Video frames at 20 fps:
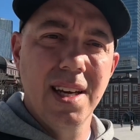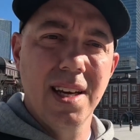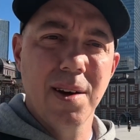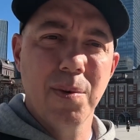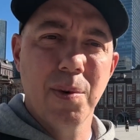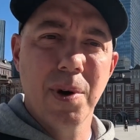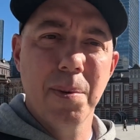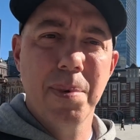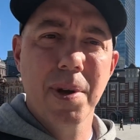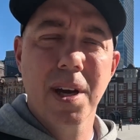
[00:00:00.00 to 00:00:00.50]

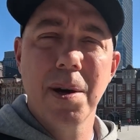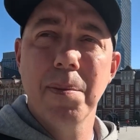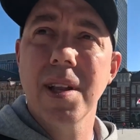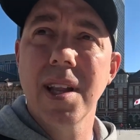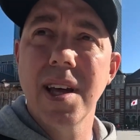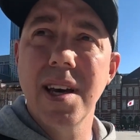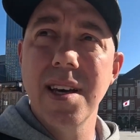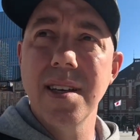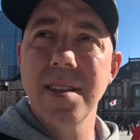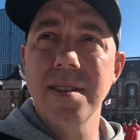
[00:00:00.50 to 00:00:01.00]
and want to pick up a
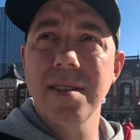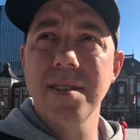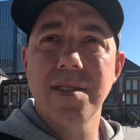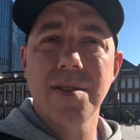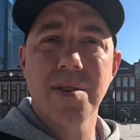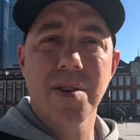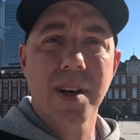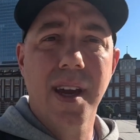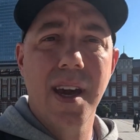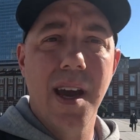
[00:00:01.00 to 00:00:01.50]

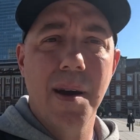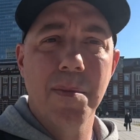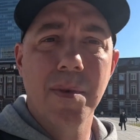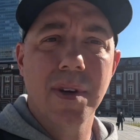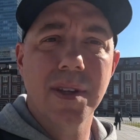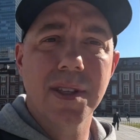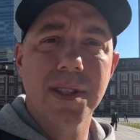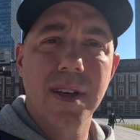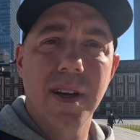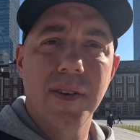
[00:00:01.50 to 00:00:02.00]
lens or a
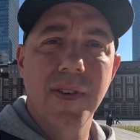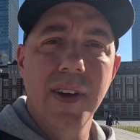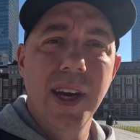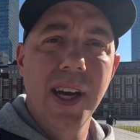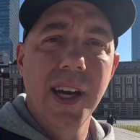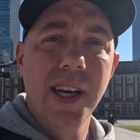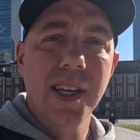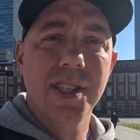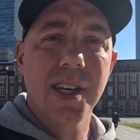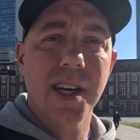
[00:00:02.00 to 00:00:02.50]
camera and stuff,
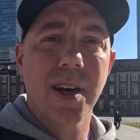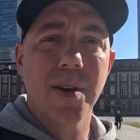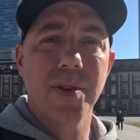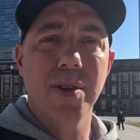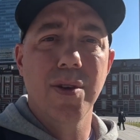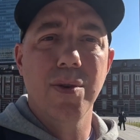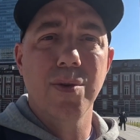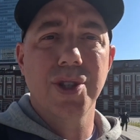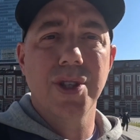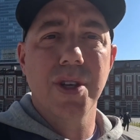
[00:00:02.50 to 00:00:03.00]
check out
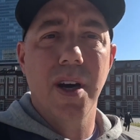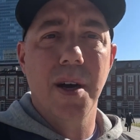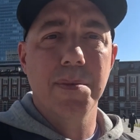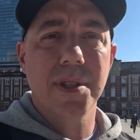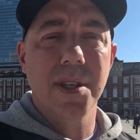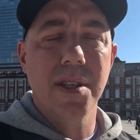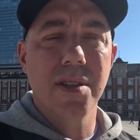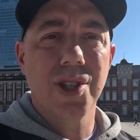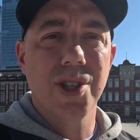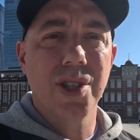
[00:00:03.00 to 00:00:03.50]
the used shops in